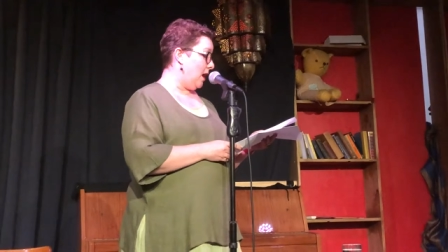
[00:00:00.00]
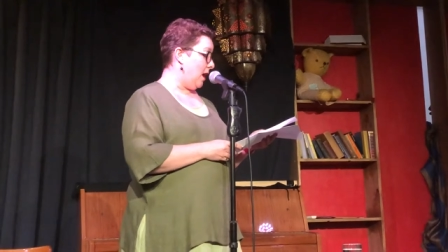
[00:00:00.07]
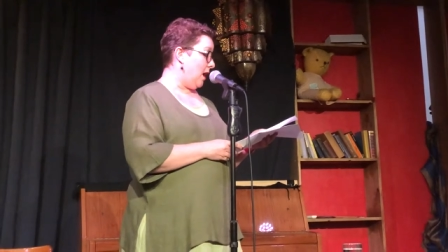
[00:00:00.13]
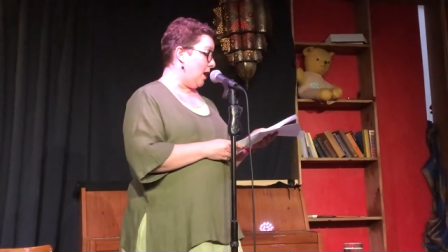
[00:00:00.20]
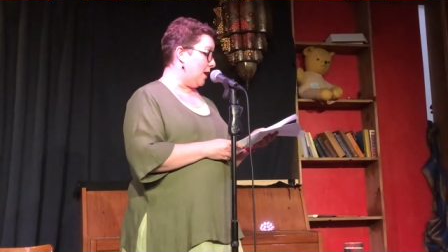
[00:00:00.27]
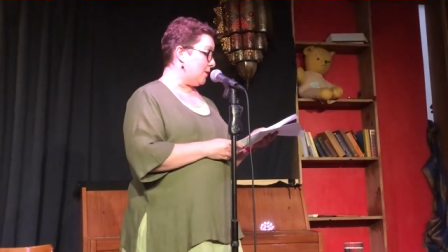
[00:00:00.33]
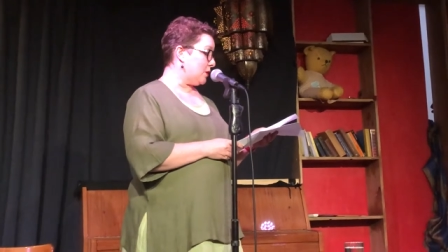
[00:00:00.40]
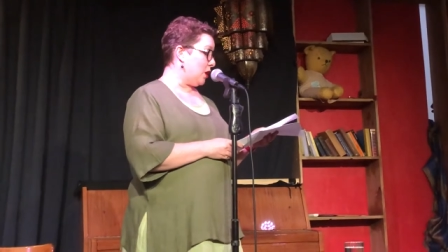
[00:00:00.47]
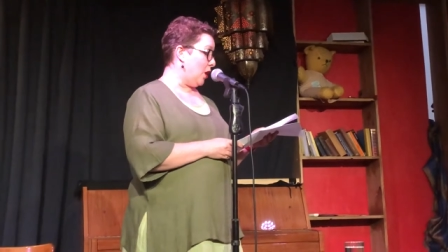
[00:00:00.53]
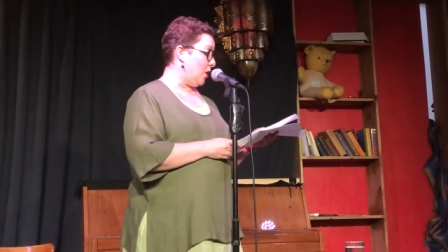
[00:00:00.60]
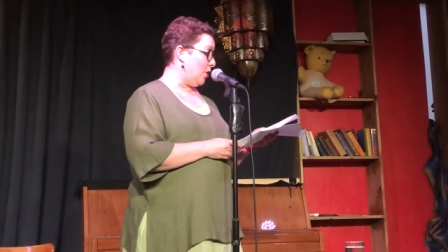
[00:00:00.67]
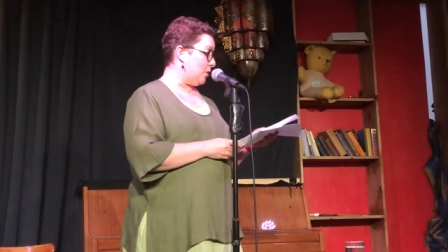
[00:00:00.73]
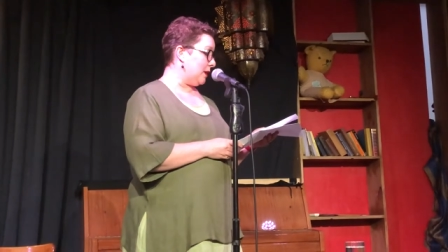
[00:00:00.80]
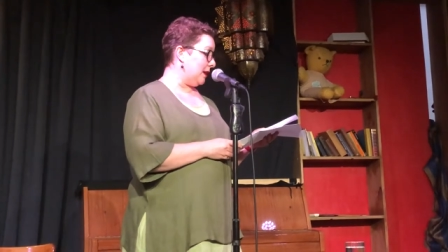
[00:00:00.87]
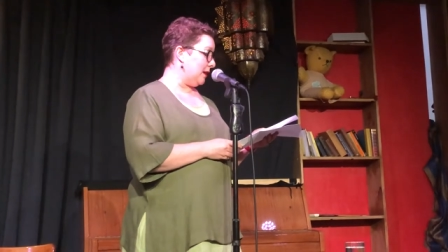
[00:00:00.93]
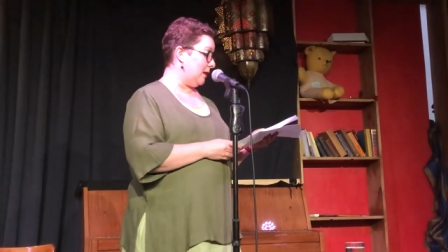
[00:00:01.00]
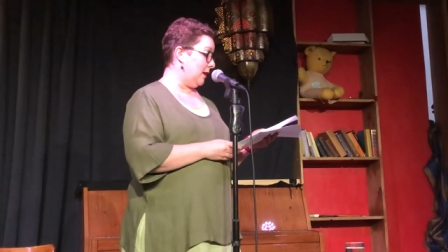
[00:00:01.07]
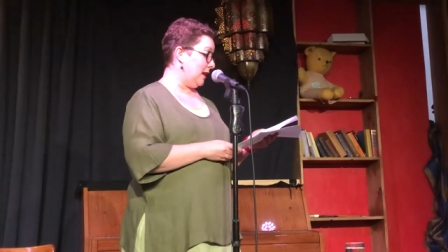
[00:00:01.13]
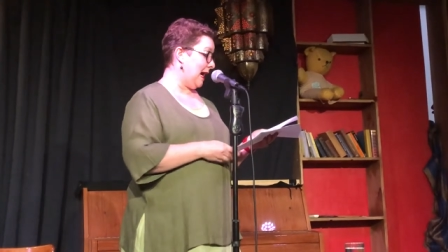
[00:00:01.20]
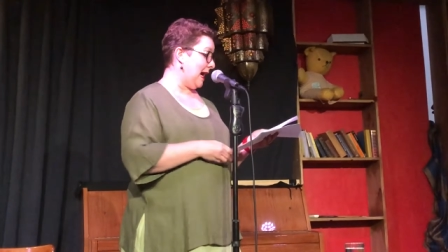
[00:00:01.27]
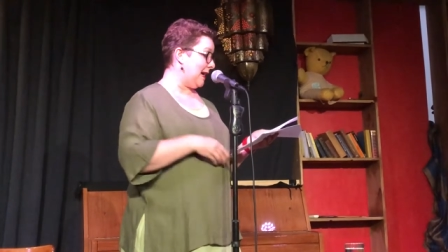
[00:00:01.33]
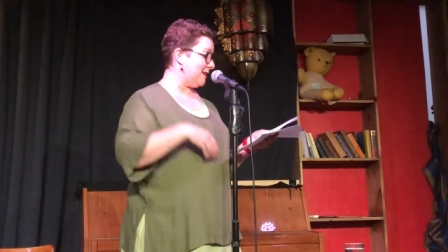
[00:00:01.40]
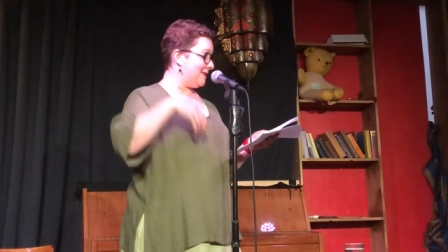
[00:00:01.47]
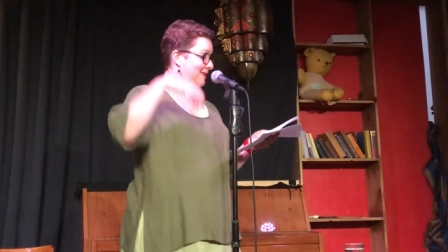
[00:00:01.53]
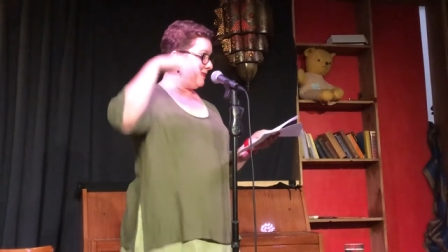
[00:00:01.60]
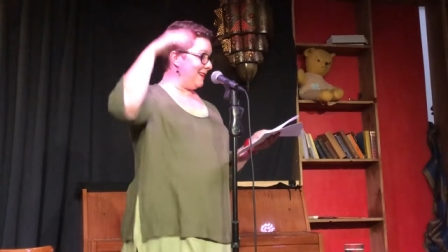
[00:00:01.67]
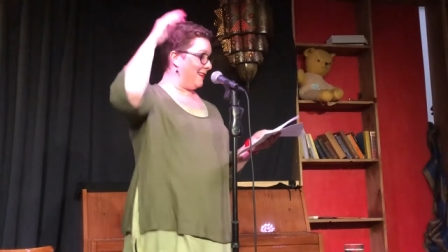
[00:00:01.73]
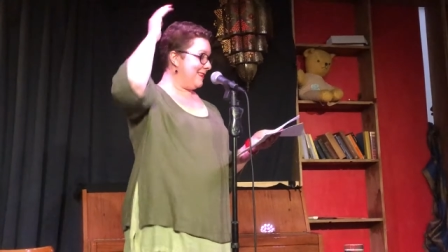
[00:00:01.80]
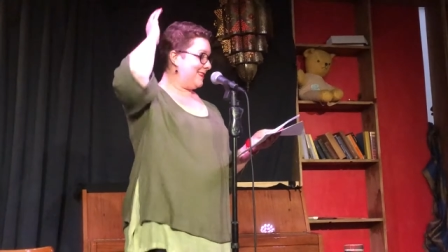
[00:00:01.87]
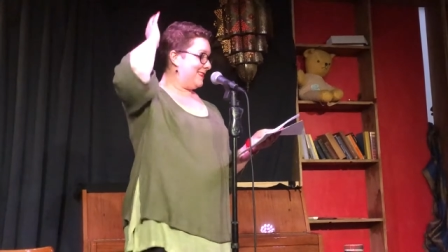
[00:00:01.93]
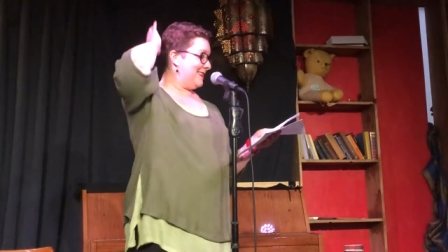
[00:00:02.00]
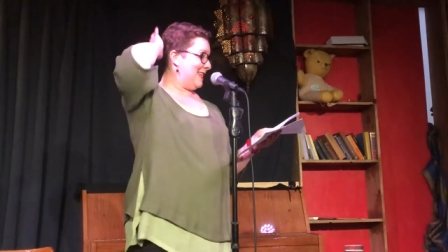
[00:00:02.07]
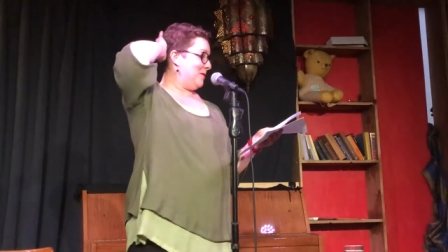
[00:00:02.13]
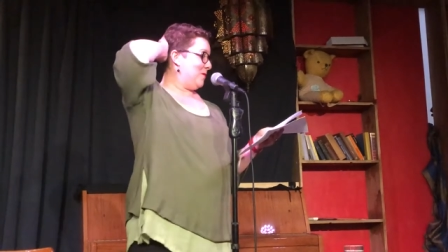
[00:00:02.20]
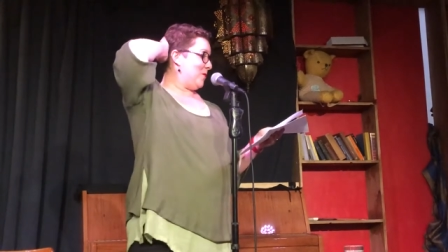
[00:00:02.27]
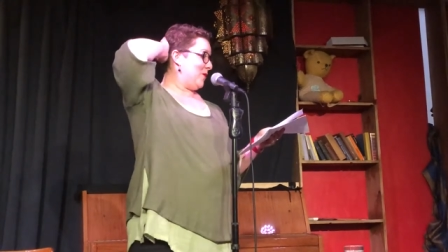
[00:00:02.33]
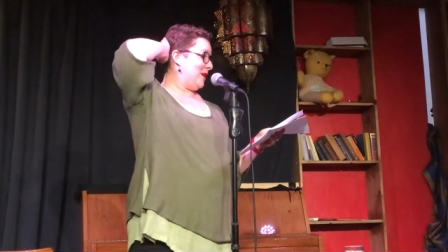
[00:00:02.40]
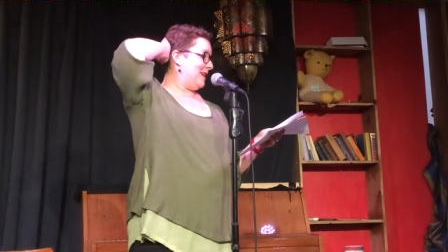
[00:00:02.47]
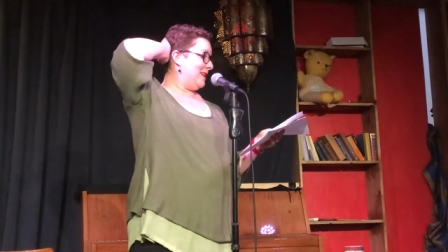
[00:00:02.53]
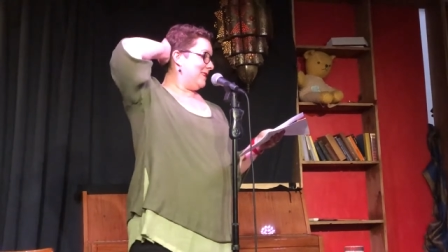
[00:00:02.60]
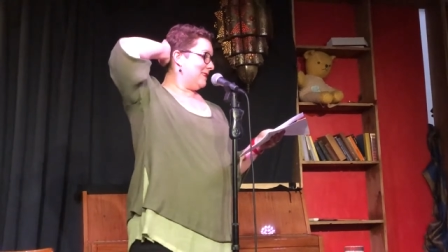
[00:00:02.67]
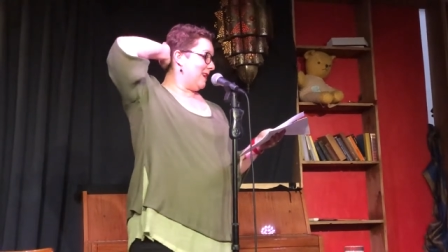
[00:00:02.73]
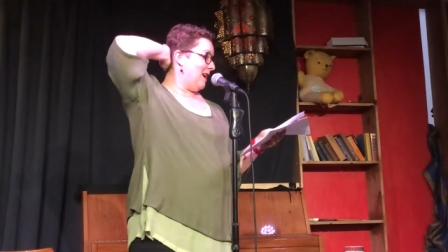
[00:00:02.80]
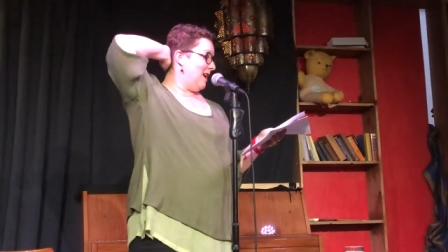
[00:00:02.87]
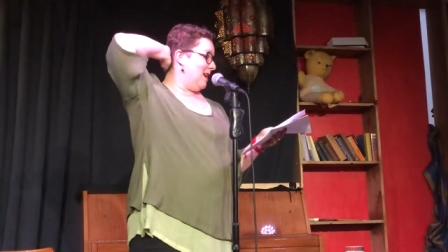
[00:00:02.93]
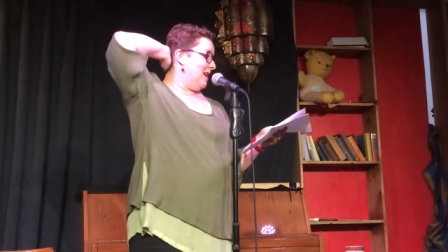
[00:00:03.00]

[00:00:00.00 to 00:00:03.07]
arms holding hat in the sea breeze,